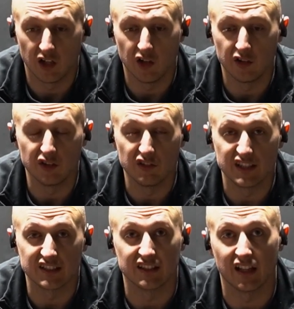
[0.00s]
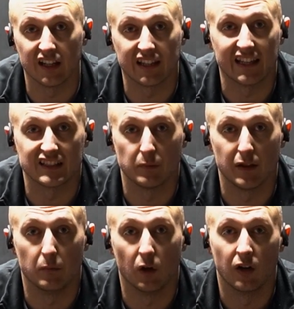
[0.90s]
Only reason that it gets a
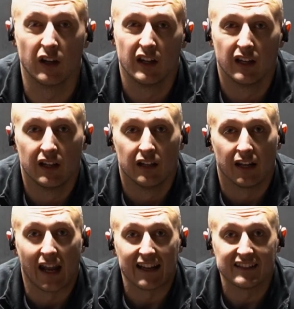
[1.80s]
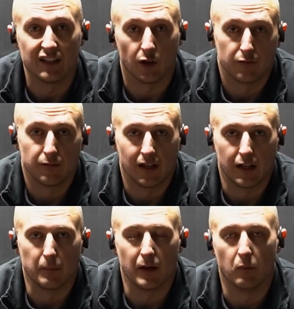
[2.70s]
bit more latty, or I feel
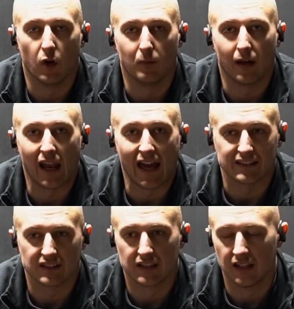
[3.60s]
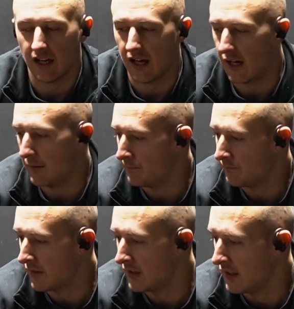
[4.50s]
it a bit more in my lats, so
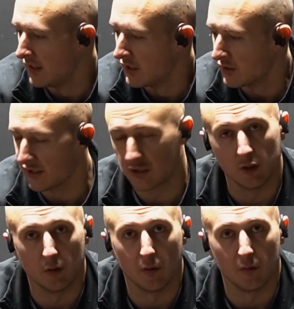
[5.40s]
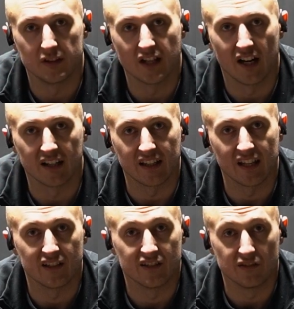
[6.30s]
that's sort of what we
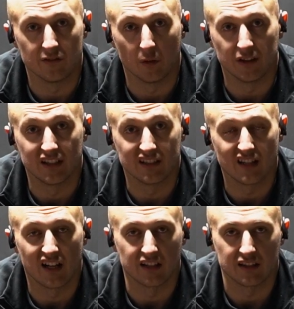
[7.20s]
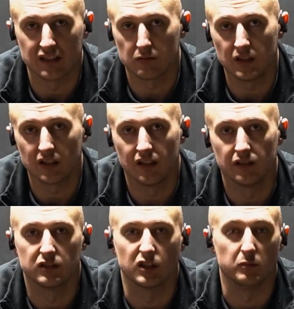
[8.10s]
wanted to target this week.
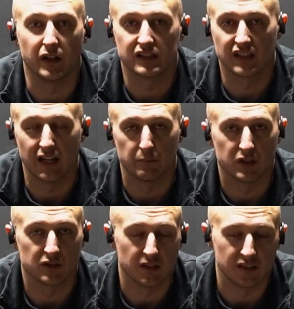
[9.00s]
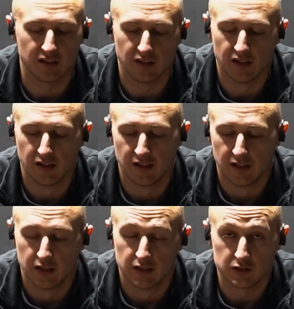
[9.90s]
Sort of mix it up between,
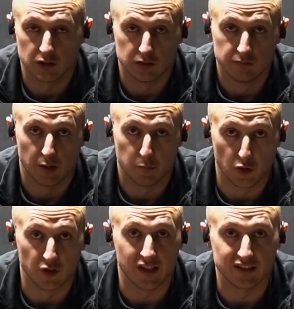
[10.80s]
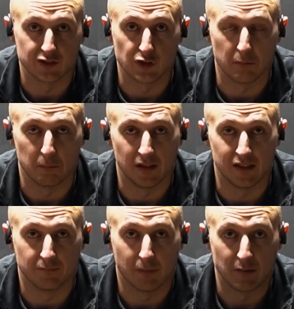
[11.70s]
so a pronated grip
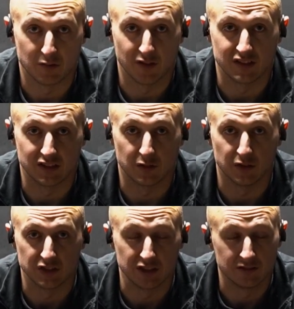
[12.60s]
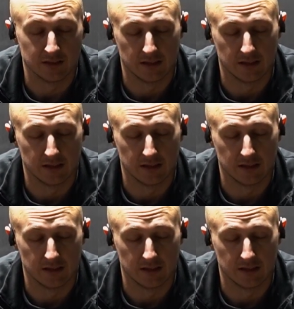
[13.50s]
being palms facing towards you,